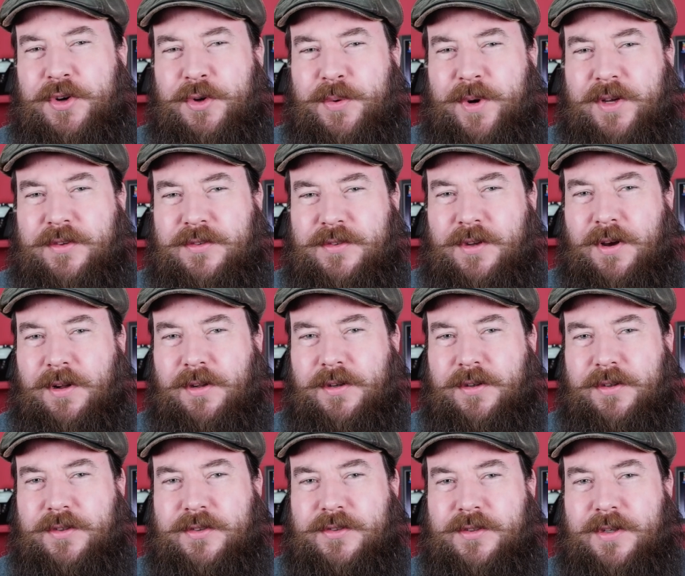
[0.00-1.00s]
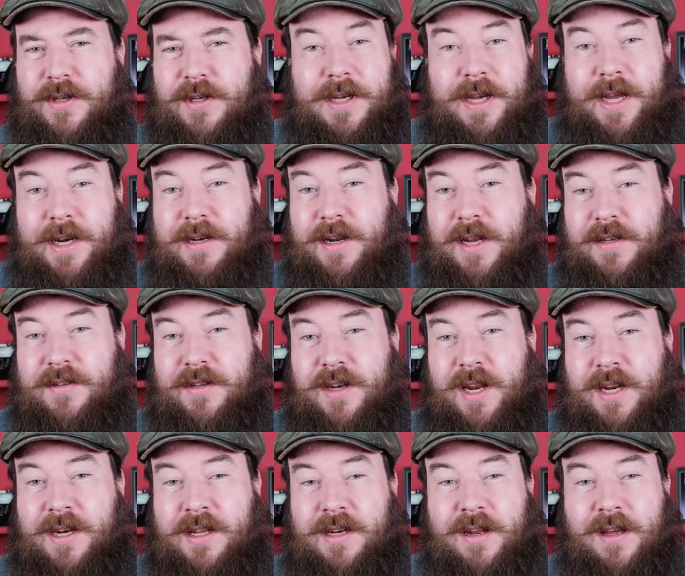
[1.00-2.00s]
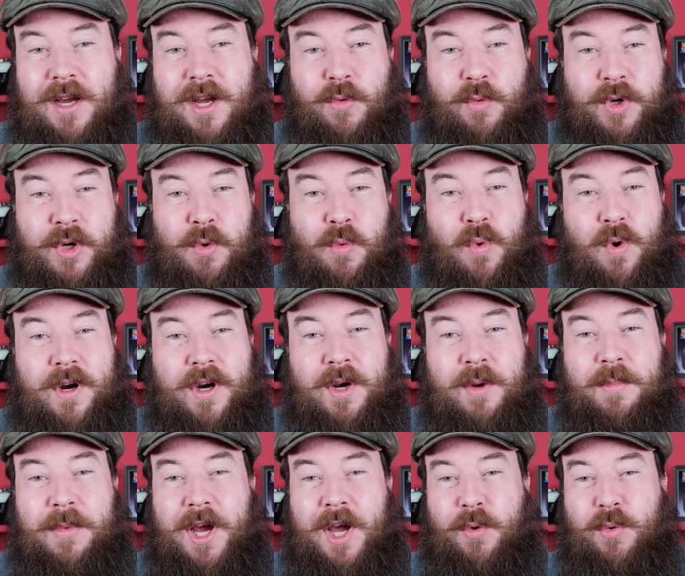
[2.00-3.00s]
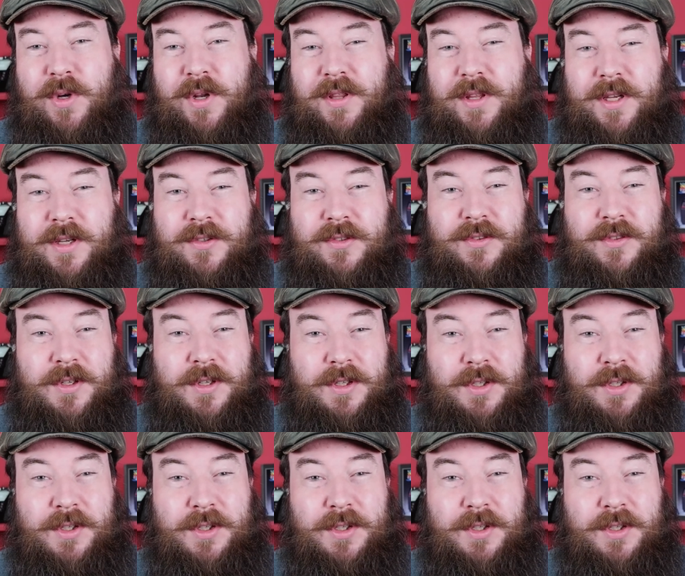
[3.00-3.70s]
In 1989, when you wanted to buy one of these,